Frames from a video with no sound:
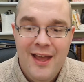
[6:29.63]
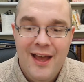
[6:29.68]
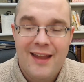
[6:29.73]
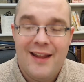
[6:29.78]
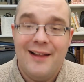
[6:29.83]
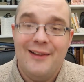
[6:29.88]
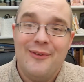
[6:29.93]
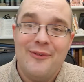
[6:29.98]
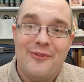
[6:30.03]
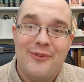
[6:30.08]

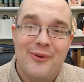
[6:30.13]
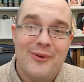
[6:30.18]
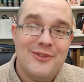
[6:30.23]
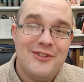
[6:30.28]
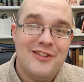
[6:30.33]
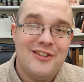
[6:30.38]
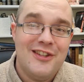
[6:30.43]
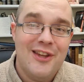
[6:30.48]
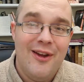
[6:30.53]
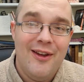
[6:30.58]
And I look forward
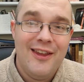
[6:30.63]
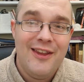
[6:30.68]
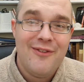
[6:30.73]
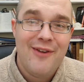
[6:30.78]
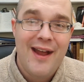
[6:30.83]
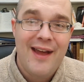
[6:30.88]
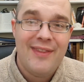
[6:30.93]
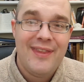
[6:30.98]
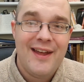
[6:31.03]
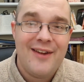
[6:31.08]
to showing you
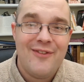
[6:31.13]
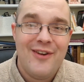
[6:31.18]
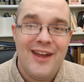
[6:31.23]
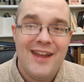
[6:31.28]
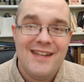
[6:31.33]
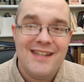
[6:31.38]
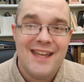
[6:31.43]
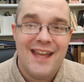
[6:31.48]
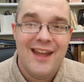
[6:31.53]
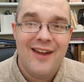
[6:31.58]
around that
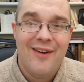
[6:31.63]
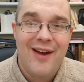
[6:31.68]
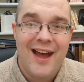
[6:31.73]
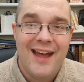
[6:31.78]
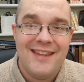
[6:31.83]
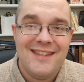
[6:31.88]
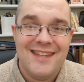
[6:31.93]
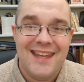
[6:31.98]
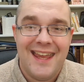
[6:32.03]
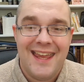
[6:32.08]
radio
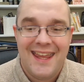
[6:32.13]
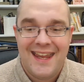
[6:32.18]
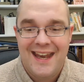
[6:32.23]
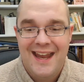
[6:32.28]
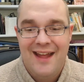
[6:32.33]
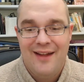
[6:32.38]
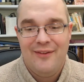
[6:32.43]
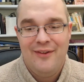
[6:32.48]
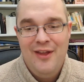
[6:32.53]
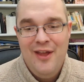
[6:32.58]
and taking it
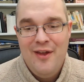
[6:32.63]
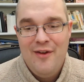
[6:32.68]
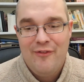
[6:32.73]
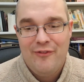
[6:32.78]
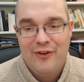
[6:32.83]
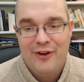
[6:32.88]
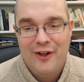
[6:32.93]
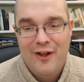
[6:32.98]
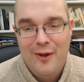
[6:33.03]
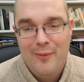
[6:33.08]
out
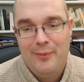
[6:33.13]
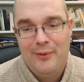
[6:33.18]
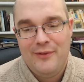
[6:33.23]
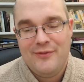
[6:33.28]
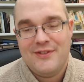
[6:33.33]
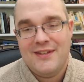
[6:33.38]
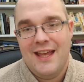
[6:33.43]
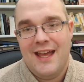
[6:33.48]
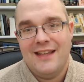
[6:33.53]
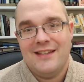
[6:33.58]
for a couple
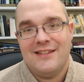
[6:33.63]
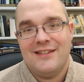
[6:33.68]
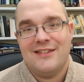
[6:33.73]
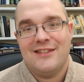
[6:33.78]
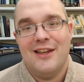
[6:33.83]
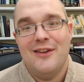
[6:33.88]
of tests.